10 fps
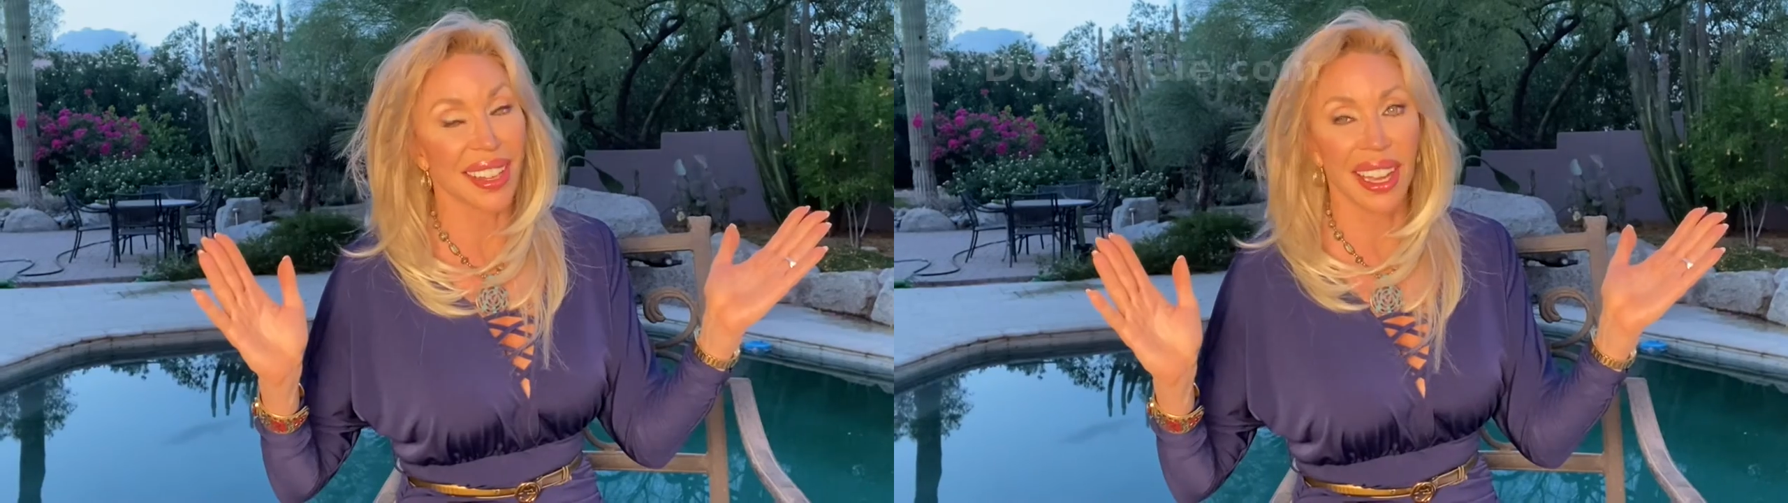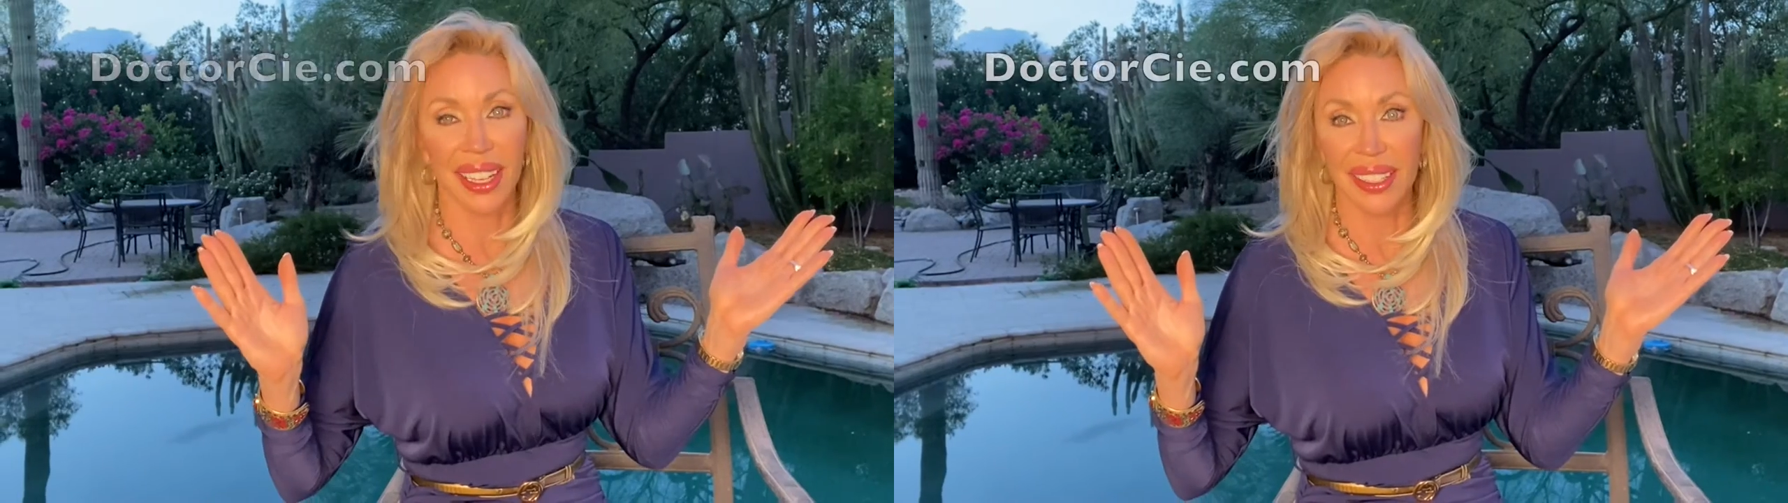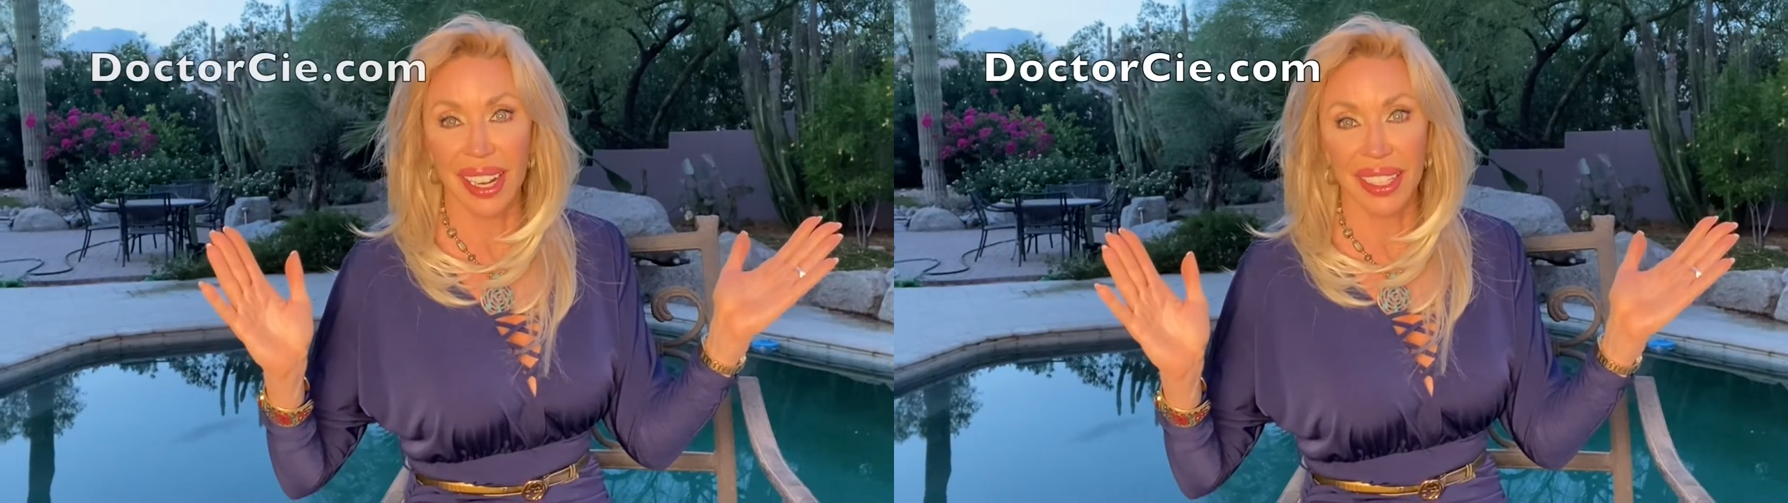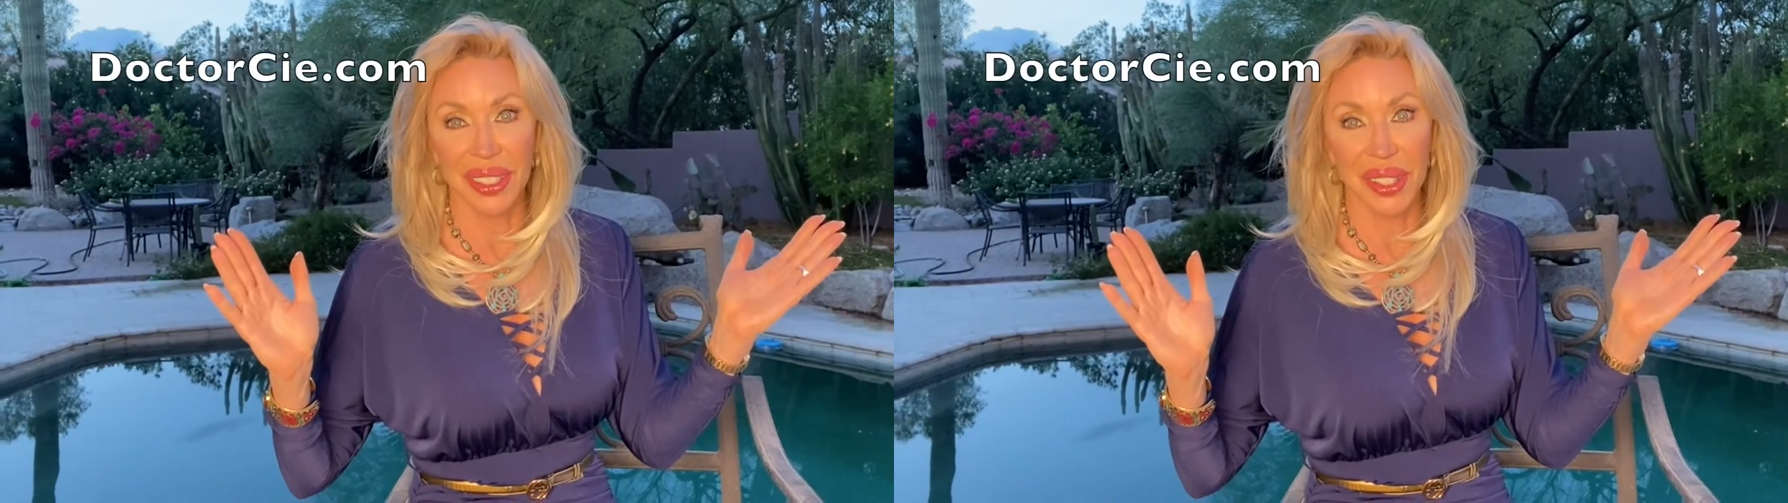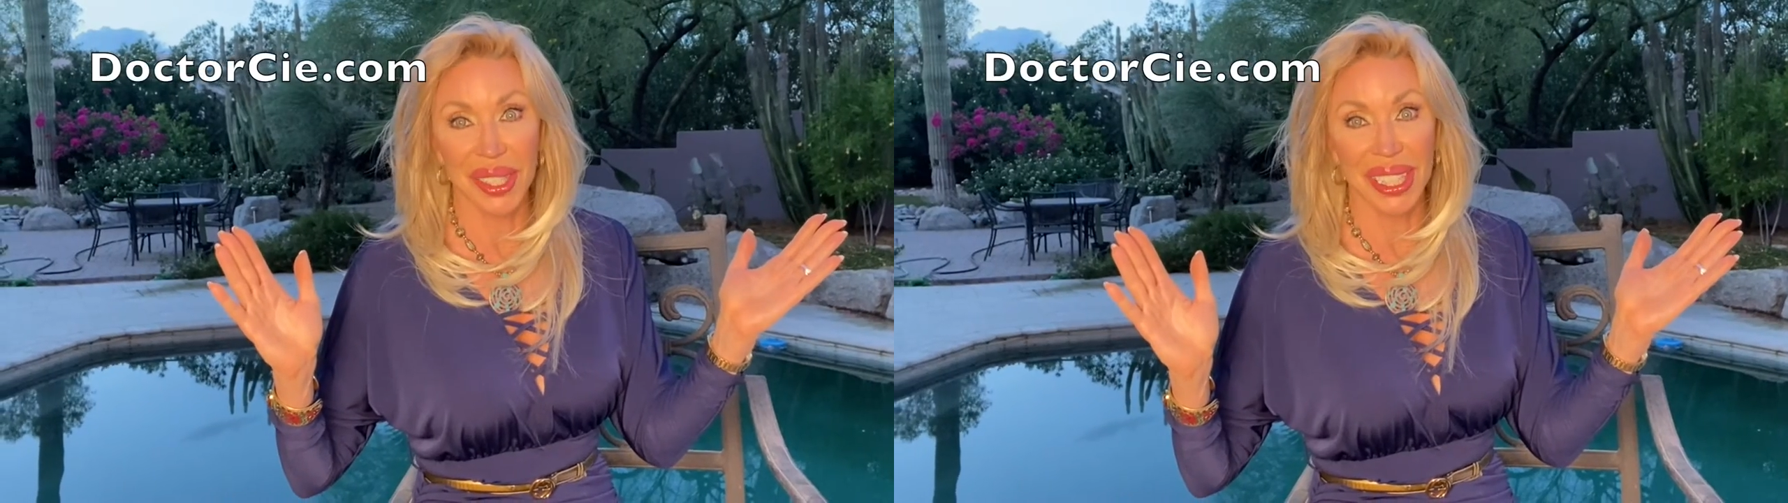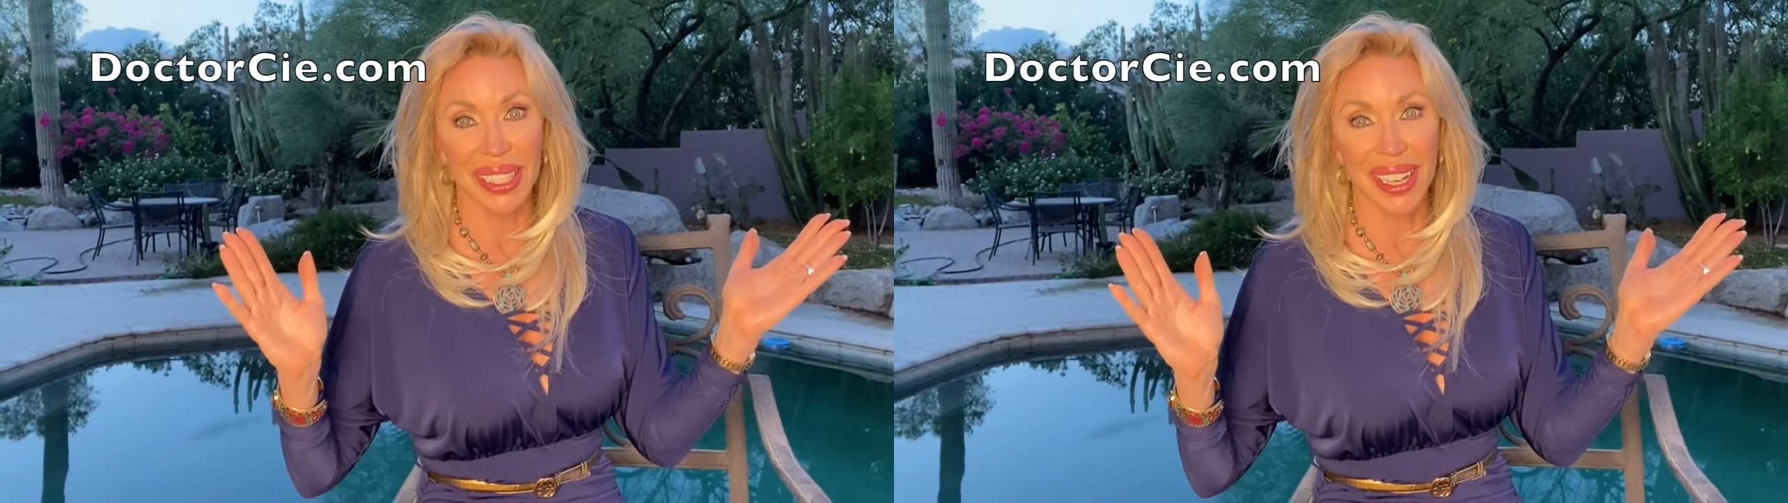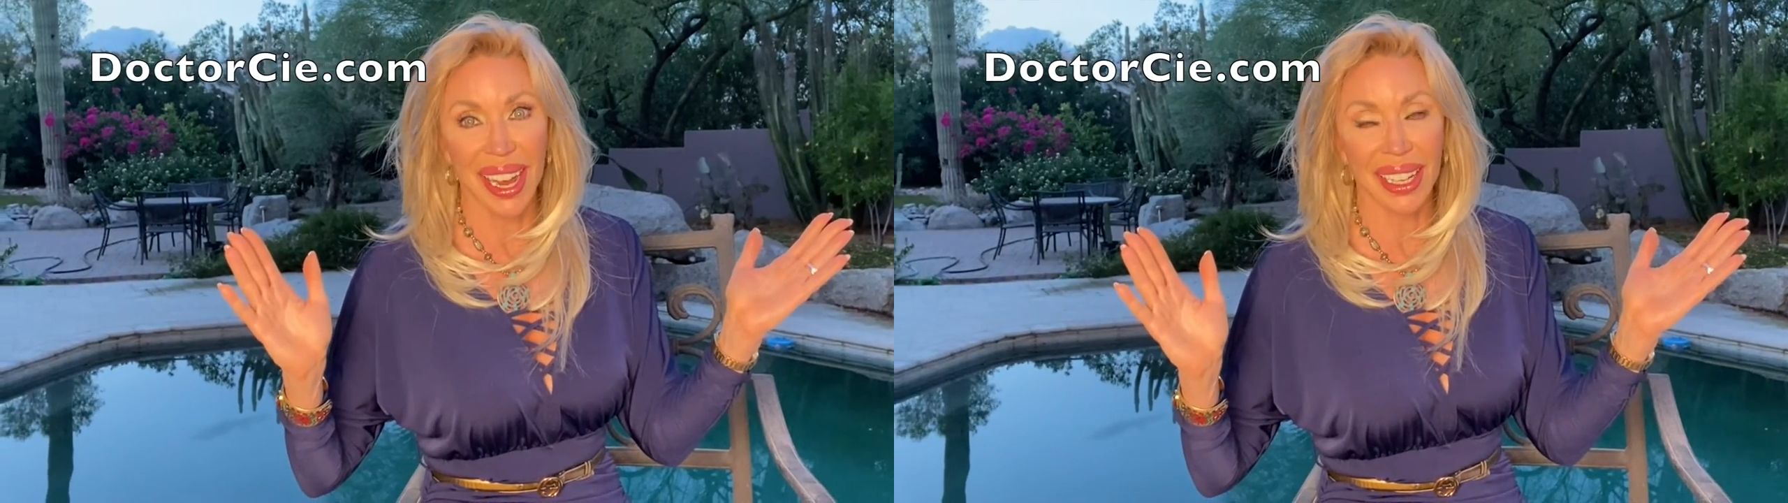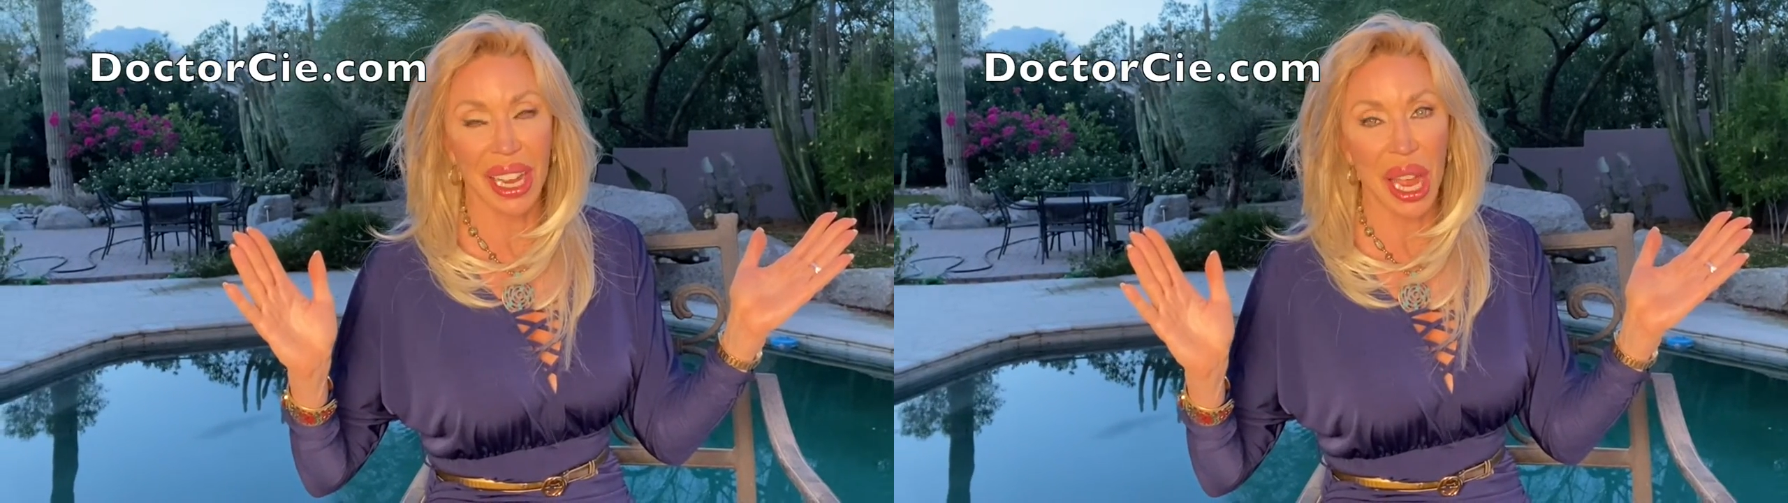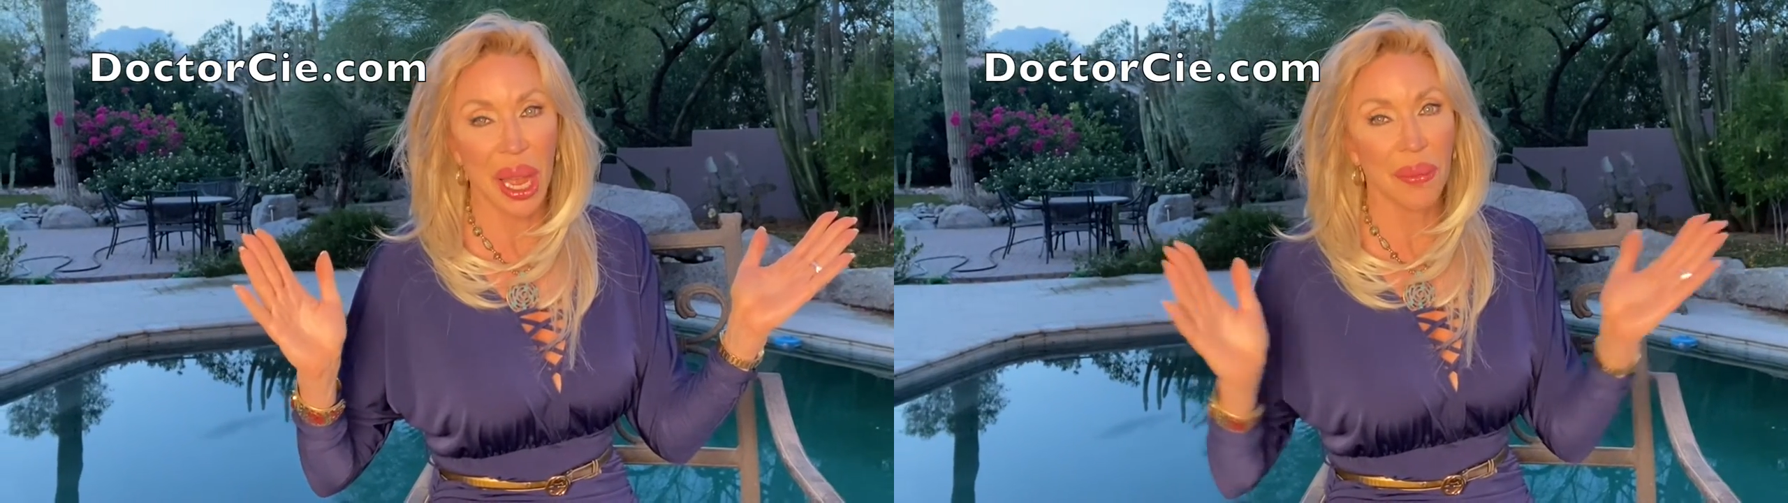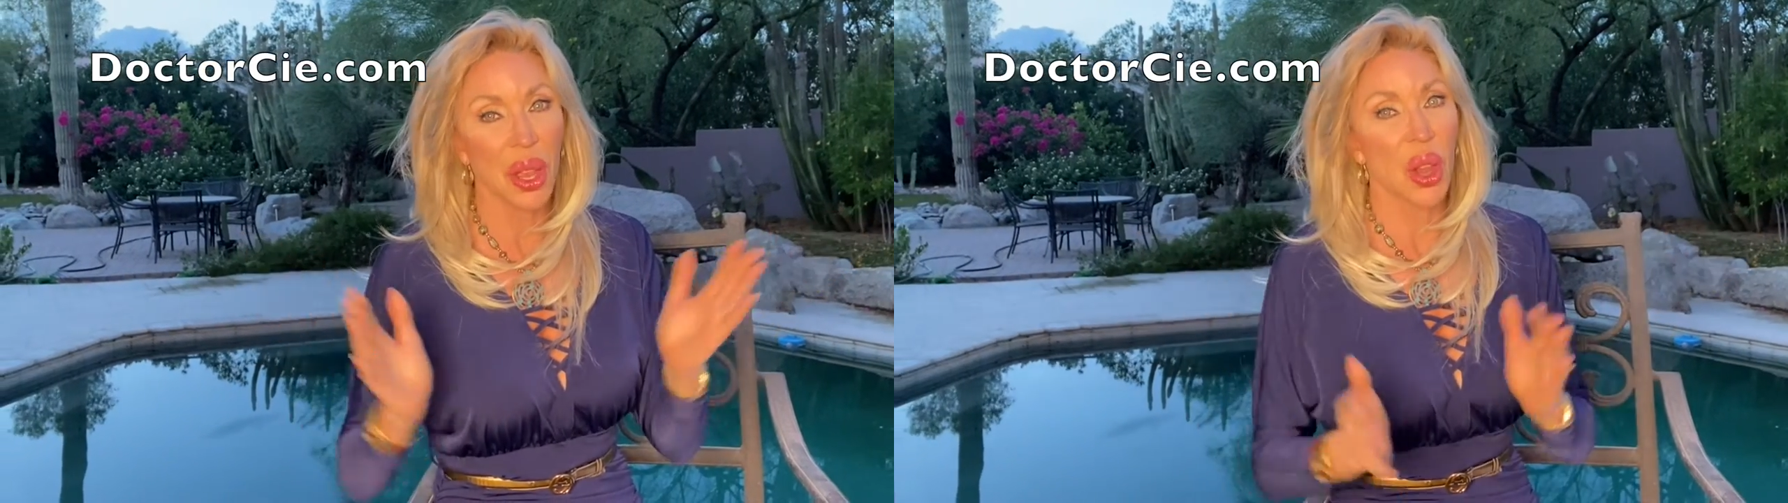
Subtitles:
on drc.com